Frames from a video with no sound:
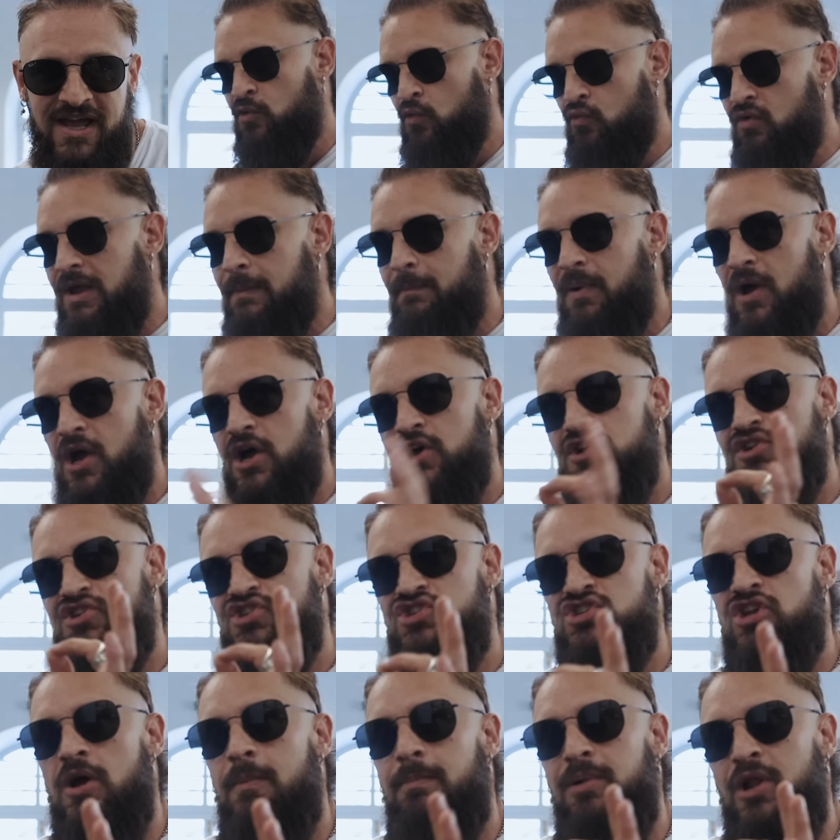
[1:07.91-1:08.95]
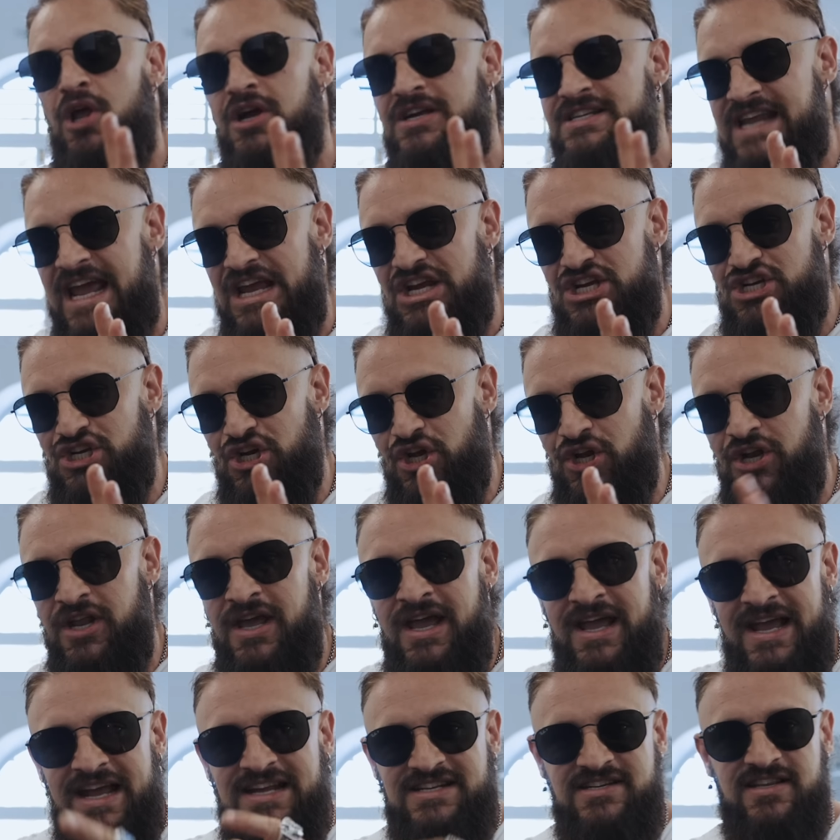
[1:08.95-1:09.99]
Rib subluxation
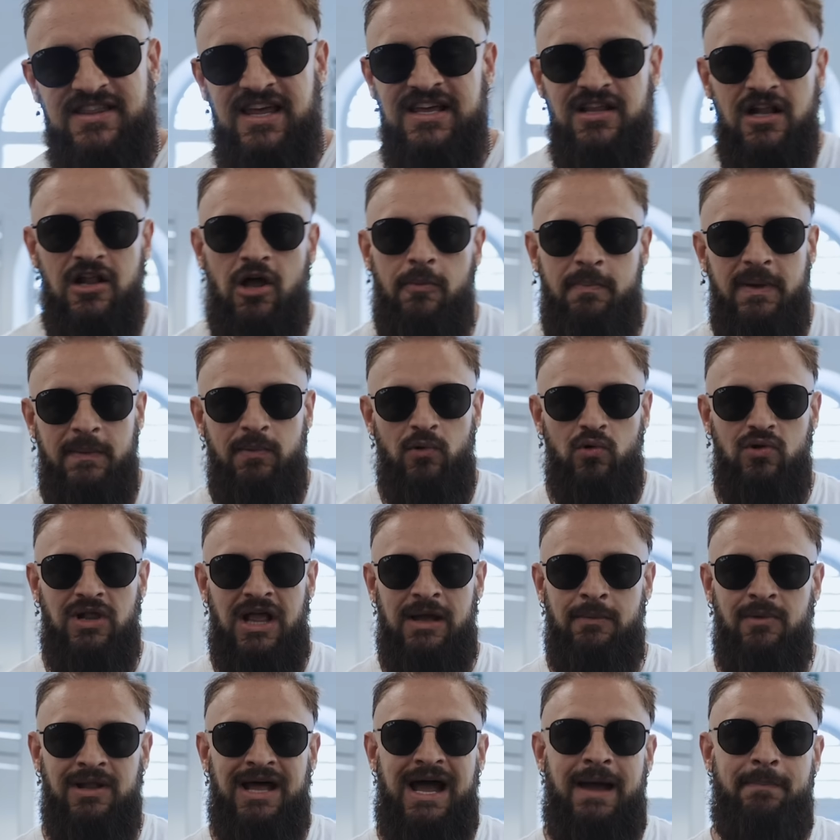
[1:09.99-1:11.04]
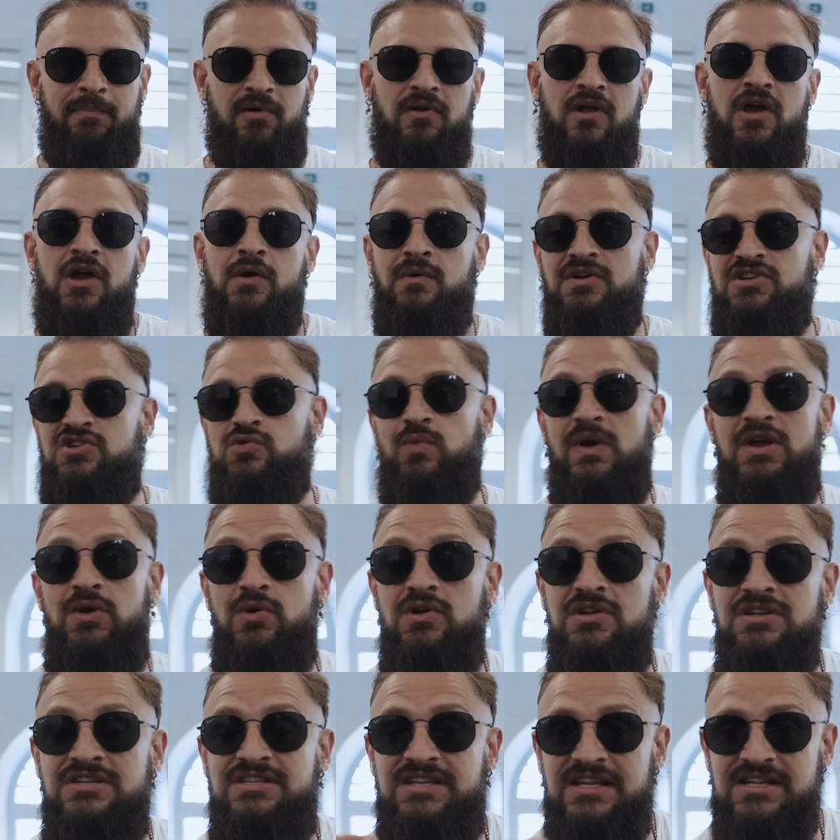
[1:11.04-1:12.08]
is a thing that a lot of people claim will happen, which is where you
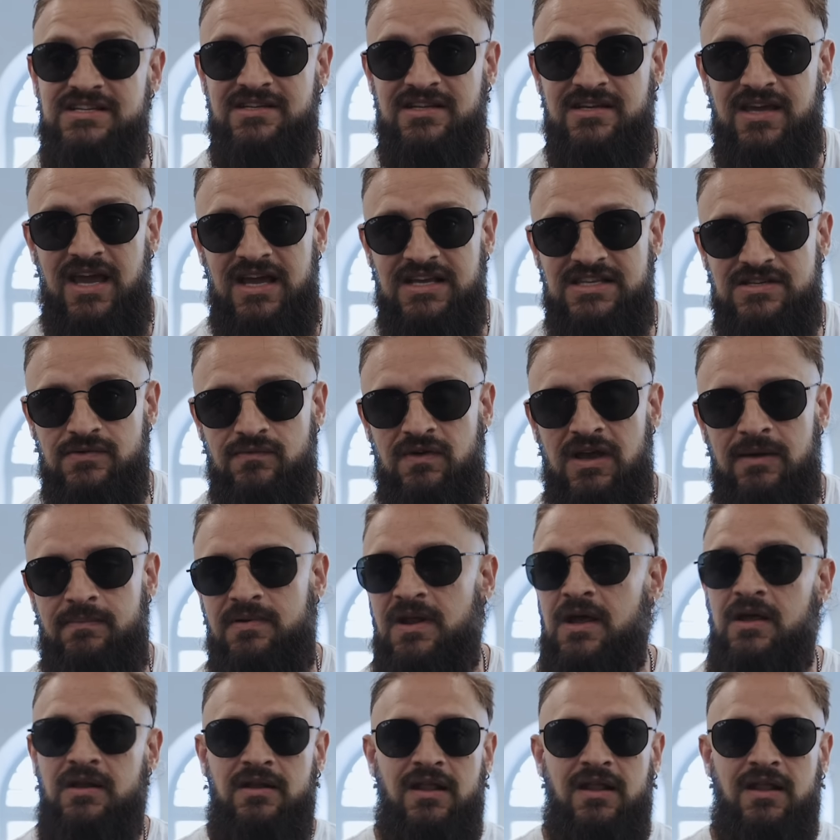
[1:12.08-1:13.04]
can dislocate a rib.